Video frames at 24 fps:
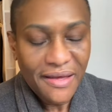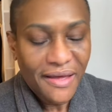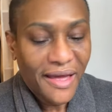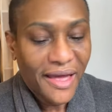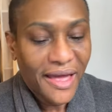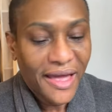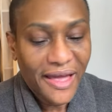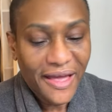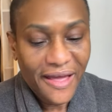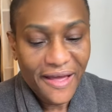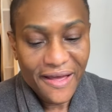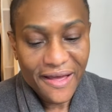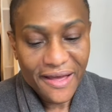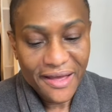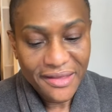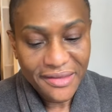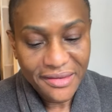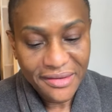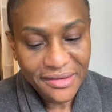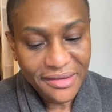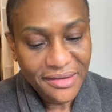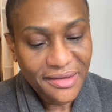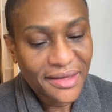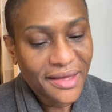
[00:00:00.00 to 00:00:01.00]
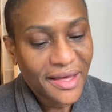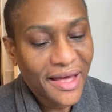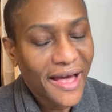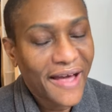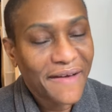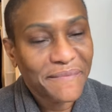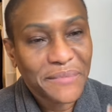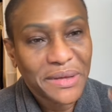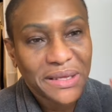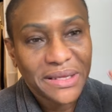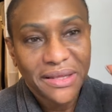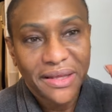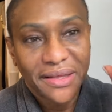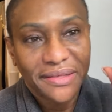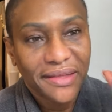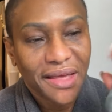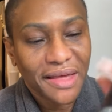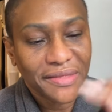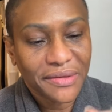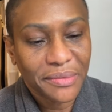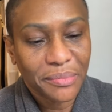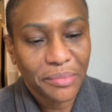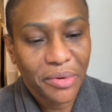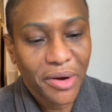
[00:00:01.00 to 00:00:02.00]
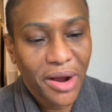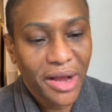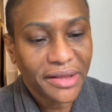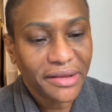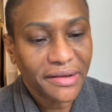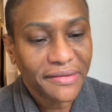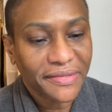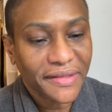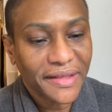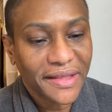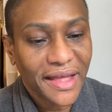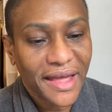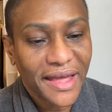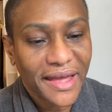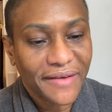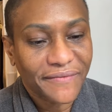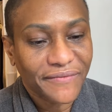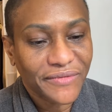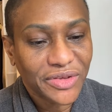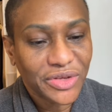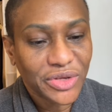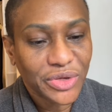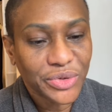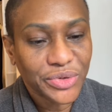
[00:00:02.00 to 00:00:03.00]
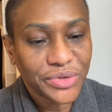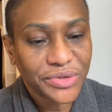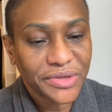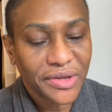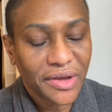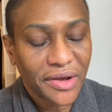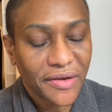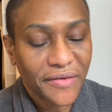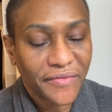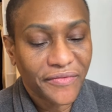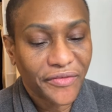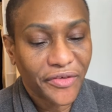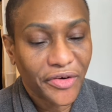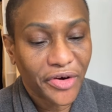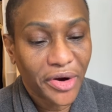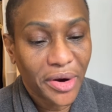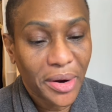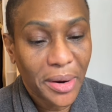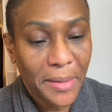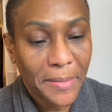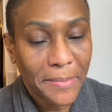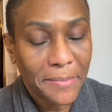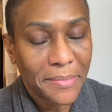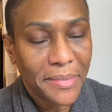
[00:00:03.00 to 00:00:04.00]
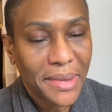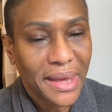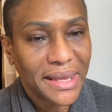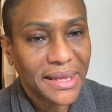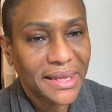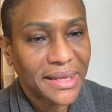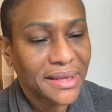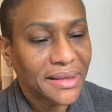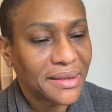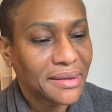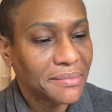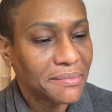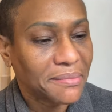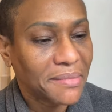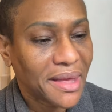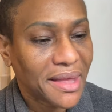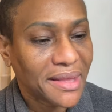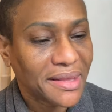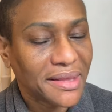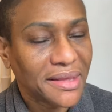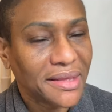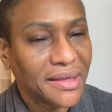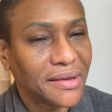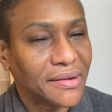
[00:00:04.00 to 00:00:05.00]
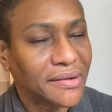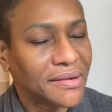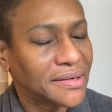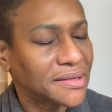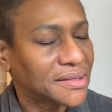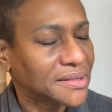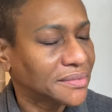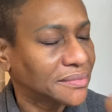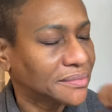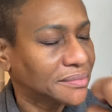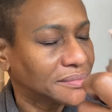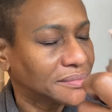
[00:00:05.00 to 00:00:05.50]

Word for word: and I've been another product that I have used for many many years